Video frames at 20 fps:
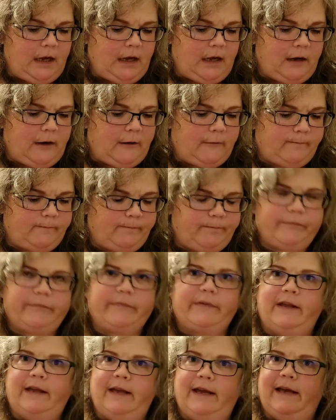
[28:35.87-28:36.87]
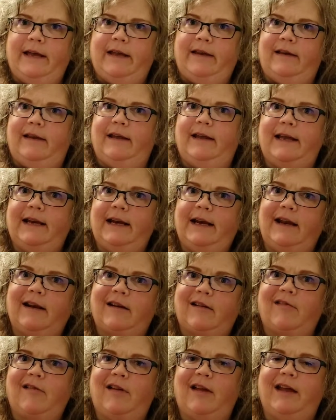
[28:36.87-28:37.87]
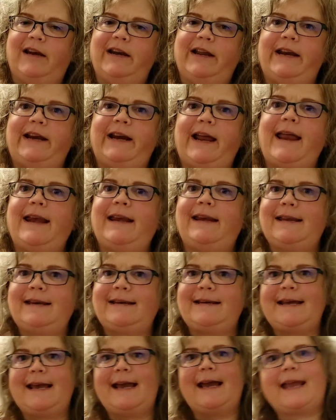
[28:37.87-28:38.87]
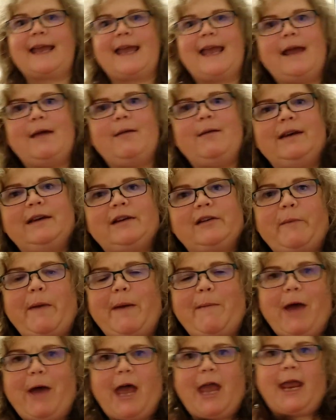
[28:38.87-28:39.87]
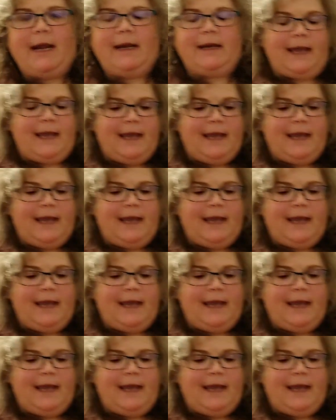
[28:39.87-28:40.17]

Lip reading: And an idea came into my mind,